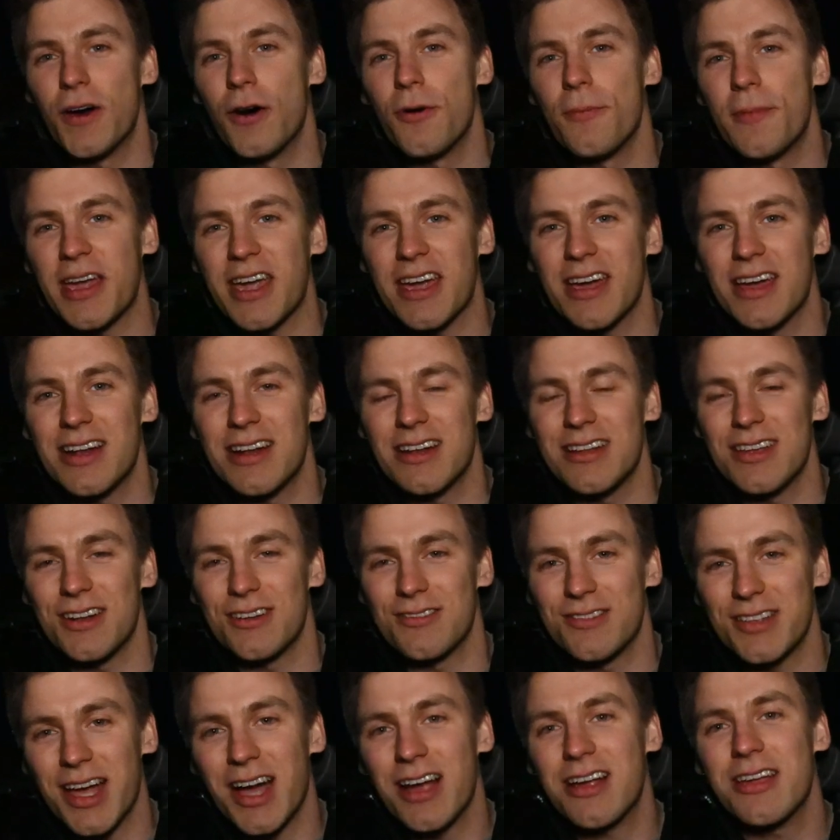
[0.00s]
filming it, you
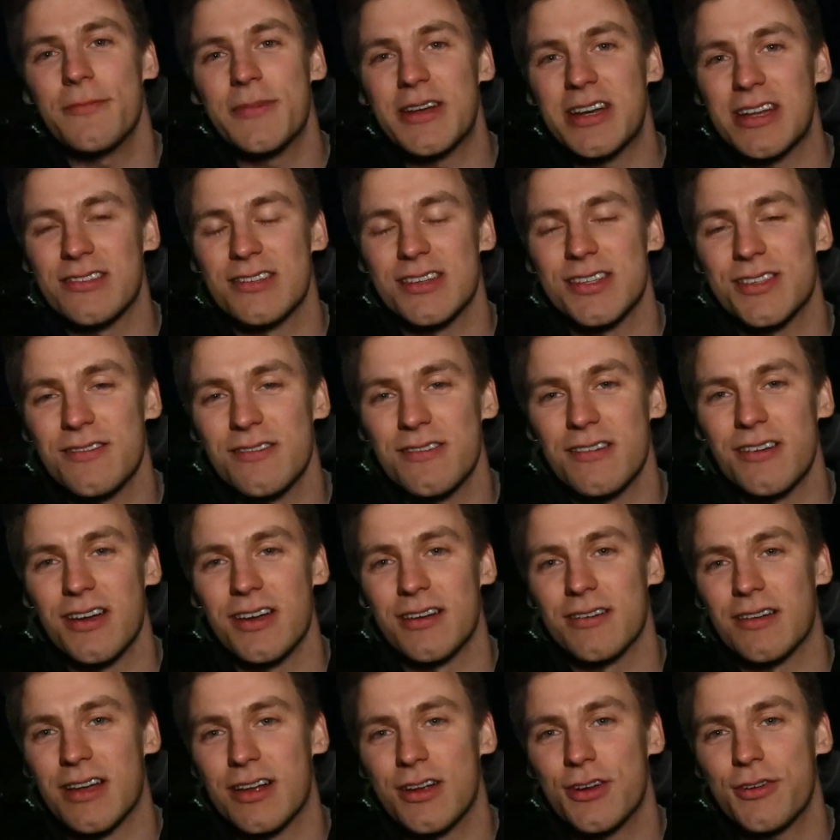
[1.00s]
know, documenting this
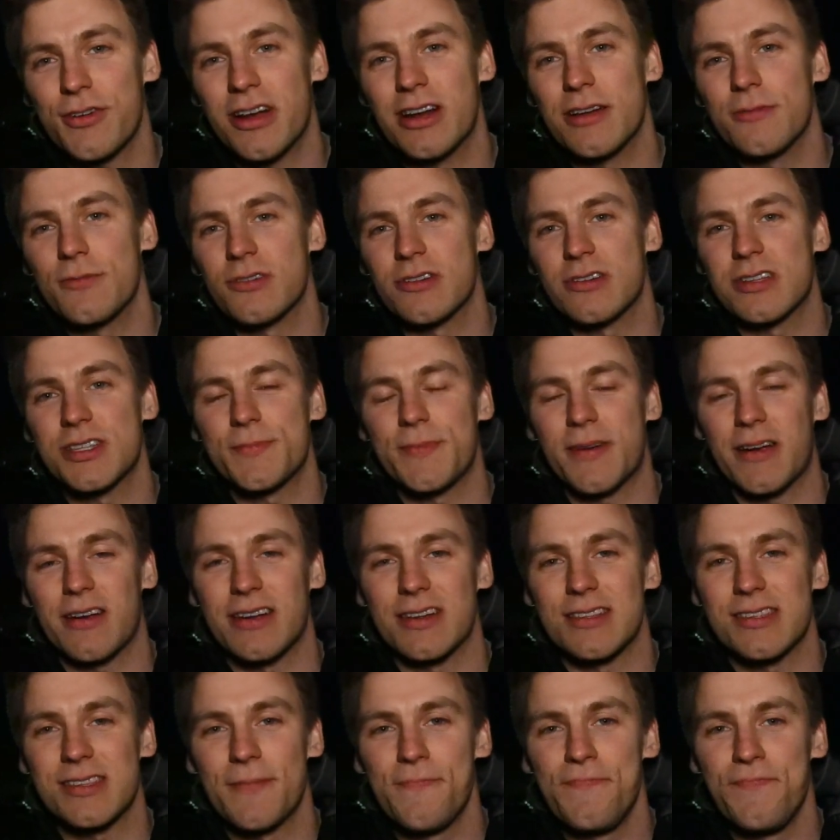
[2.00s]
uh, incredible
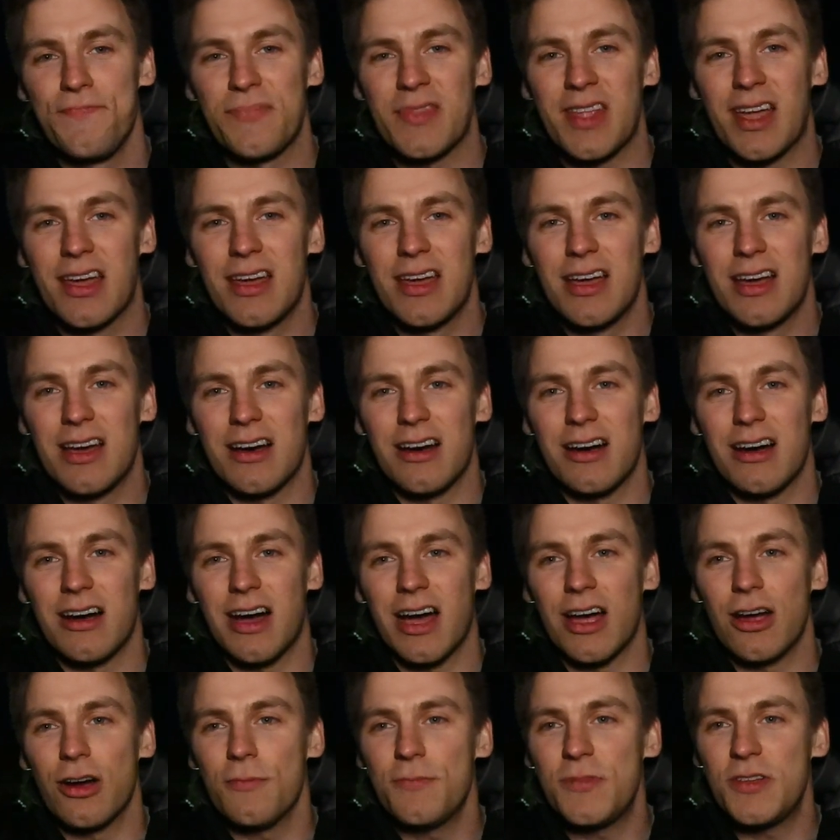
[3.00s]
experience. Uh,
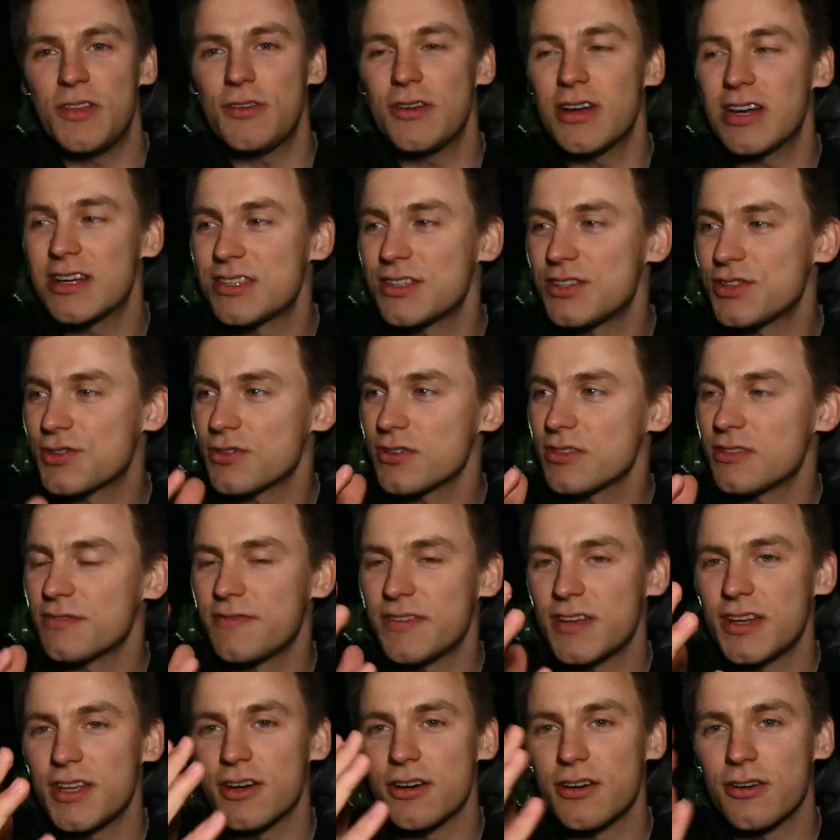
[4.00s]
I hope that you guys enjoyed the
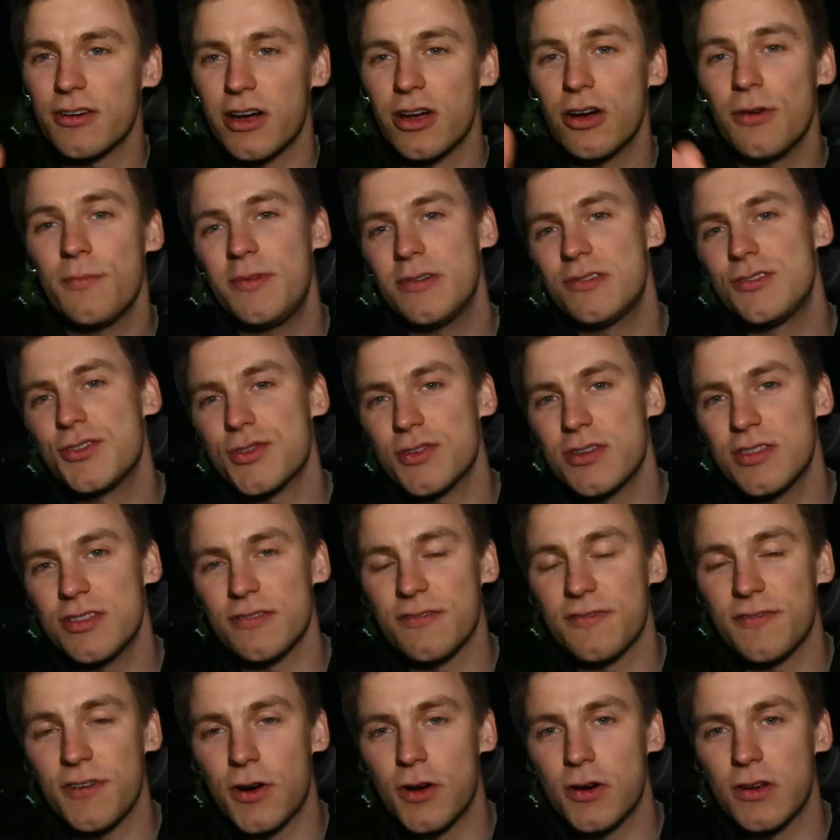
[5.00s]
video. I hope you enjoyed
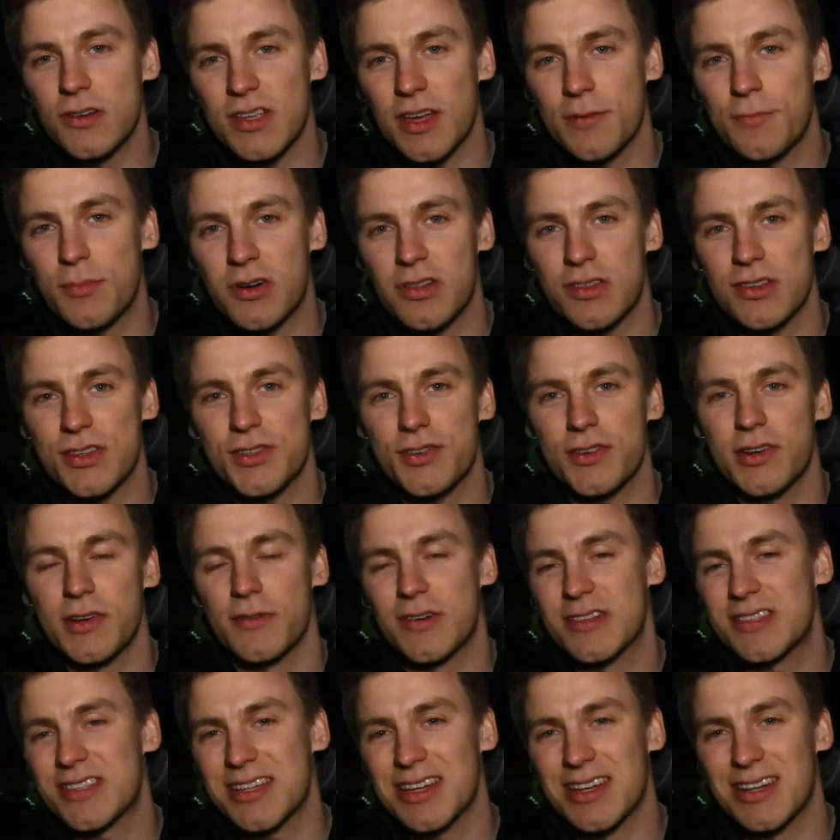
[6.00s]
the photos I put on the
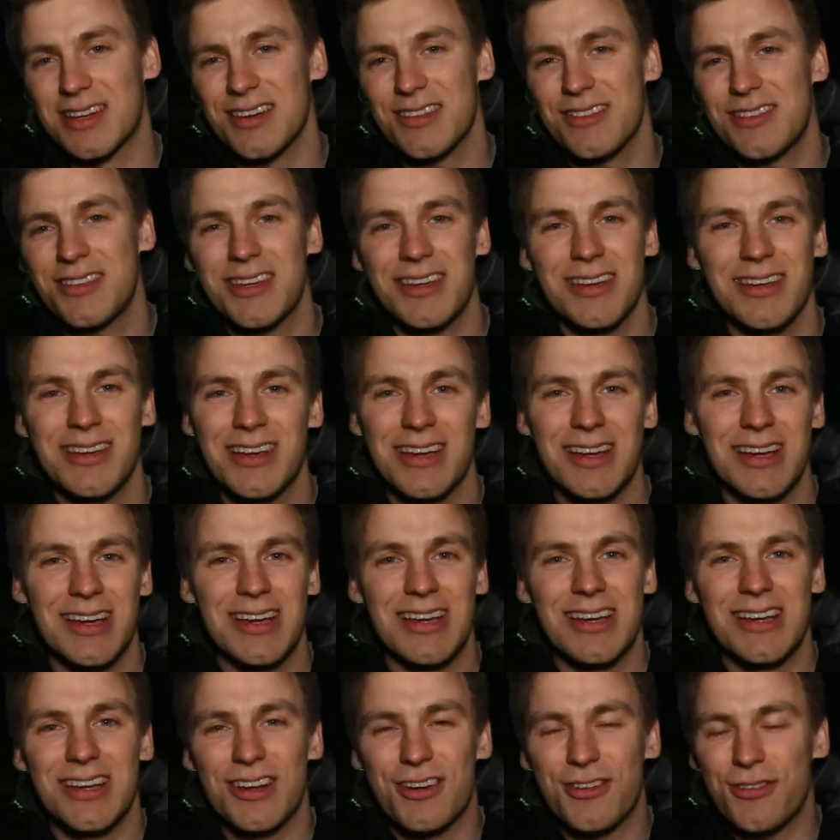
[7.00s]
screen. Once again, nothing
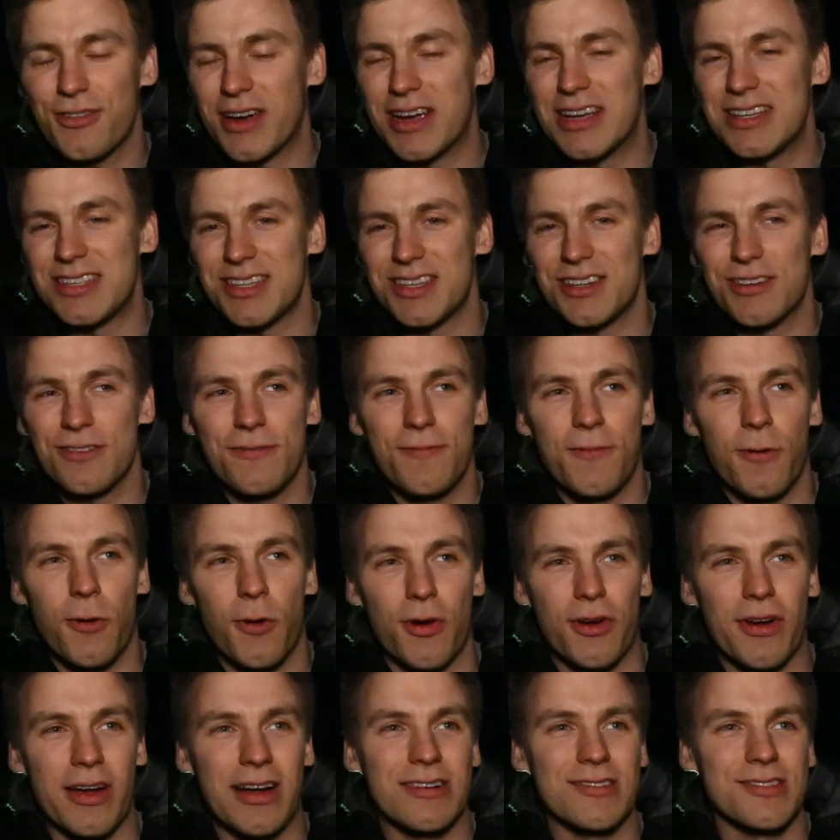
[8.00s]
crazy, no
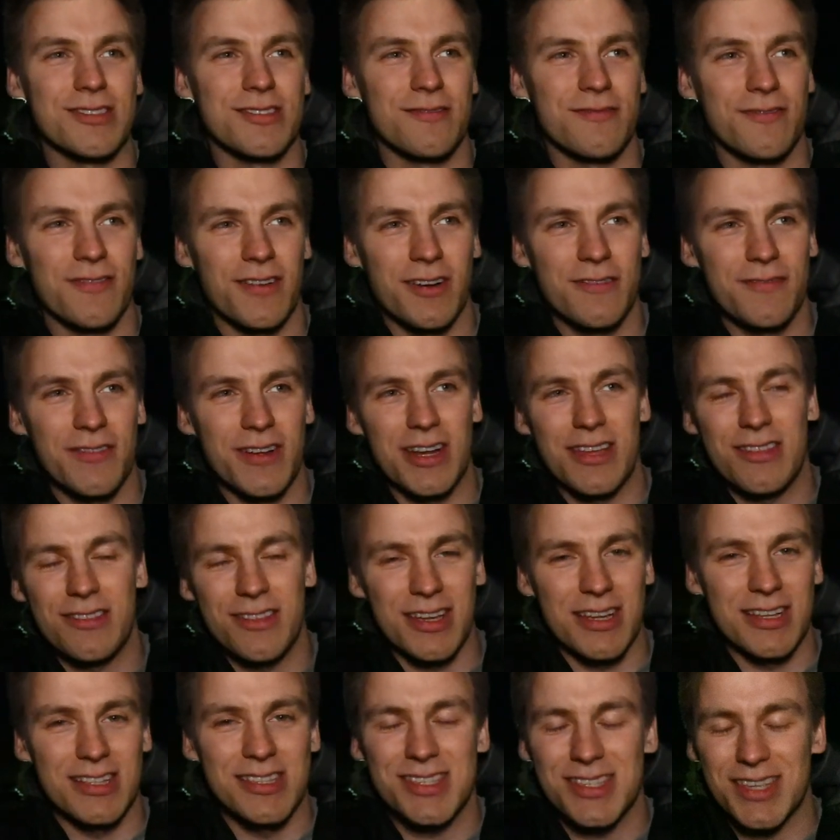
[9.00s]
foregrounds of, of
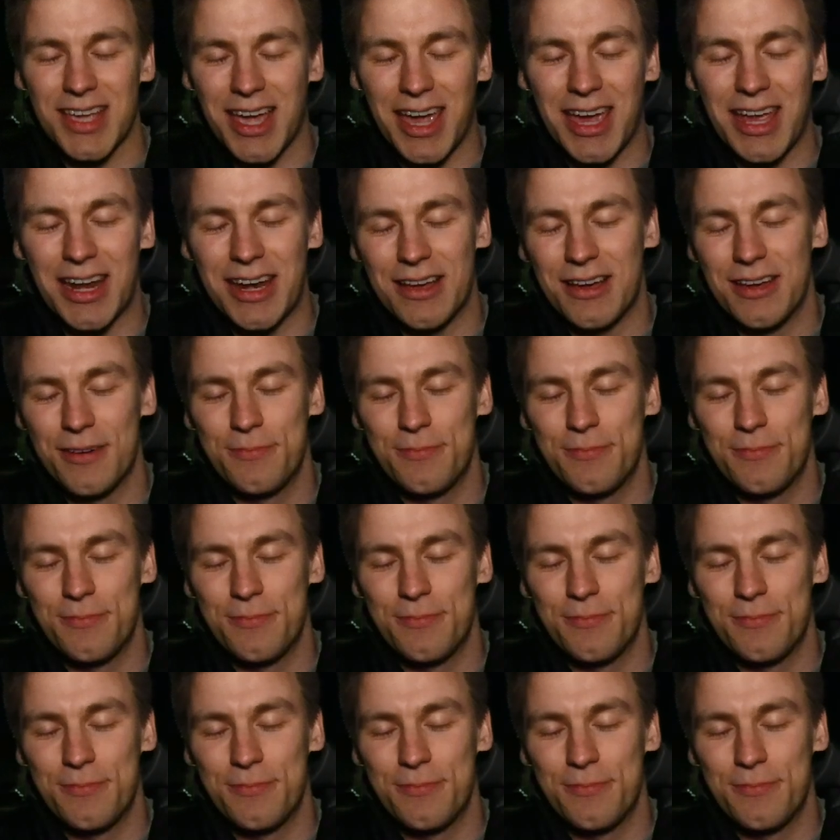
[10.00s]
anything insane,